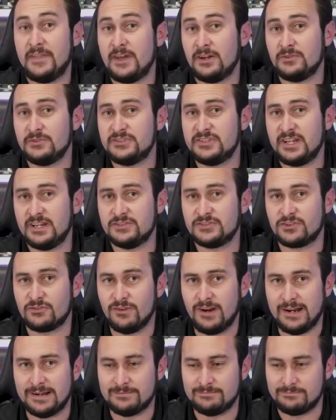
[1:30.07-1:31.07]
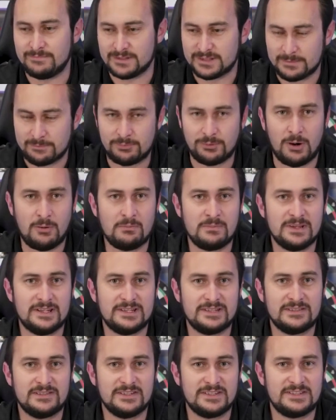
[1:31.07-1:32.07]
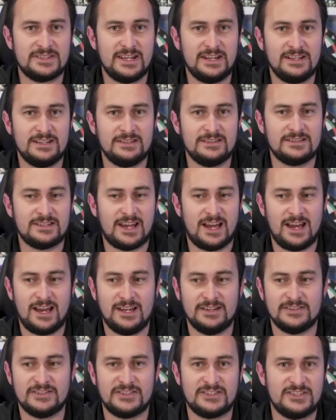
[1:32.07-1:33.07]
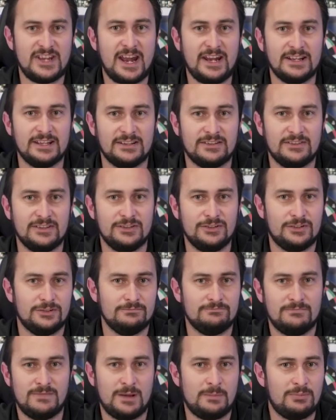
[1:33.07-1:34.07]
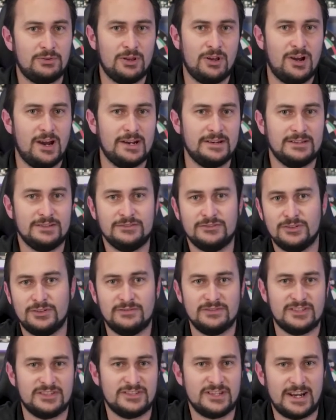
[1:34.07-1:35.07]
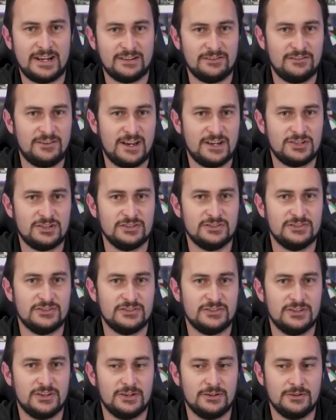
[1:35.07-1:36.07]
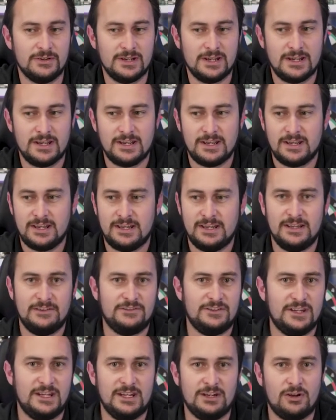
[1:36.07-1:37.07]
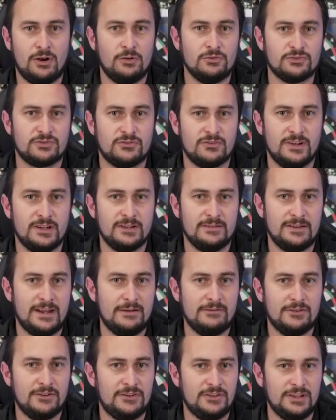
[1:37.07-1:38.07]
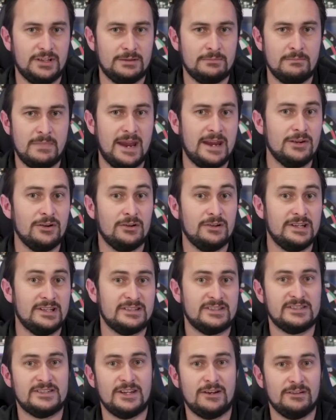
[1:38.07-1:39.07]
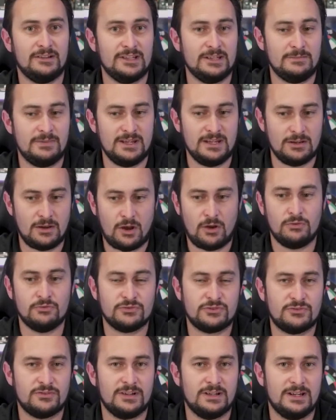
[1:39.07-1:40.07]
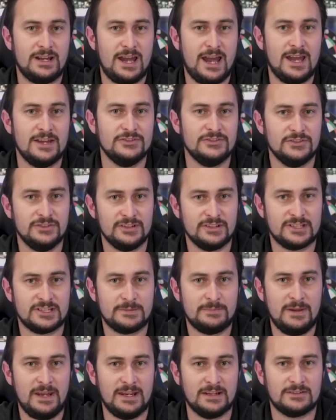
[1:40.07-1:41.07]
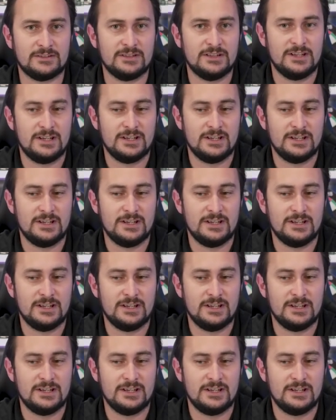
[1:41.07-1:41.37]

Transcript: And that all sounds great, but the problem is the settings aren't static. They're not applied in sort of a static fashion. So if you hit Ultra, everything may not necessarily be Ultra as you'd expect.